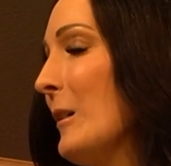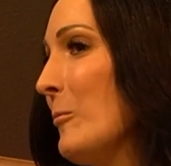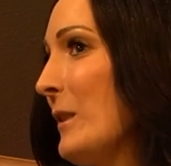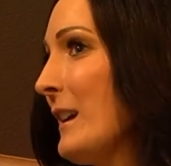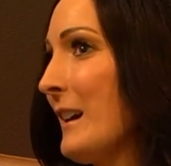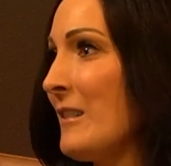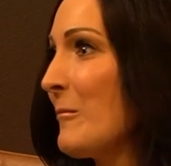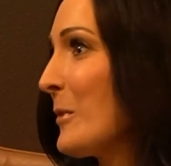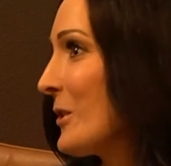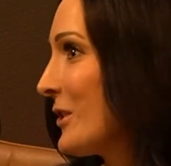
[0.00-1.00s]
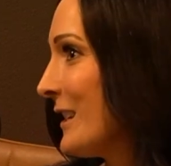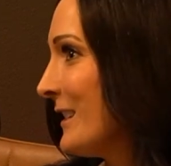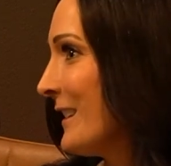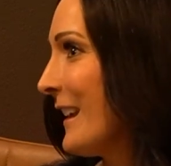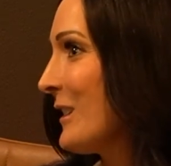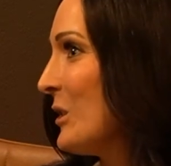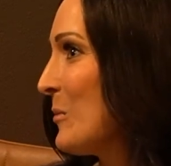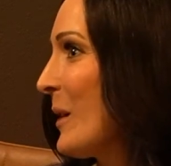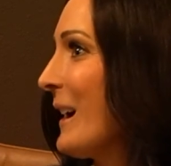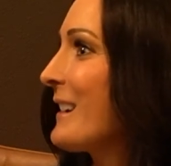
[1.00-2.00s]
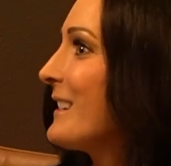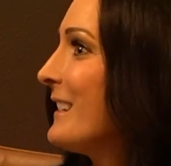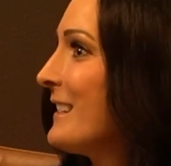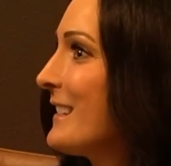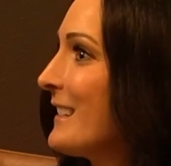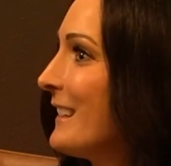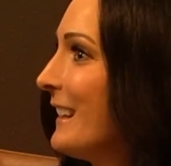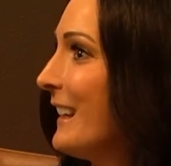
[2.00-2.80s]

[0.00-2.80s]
we kind of merged into that new practice.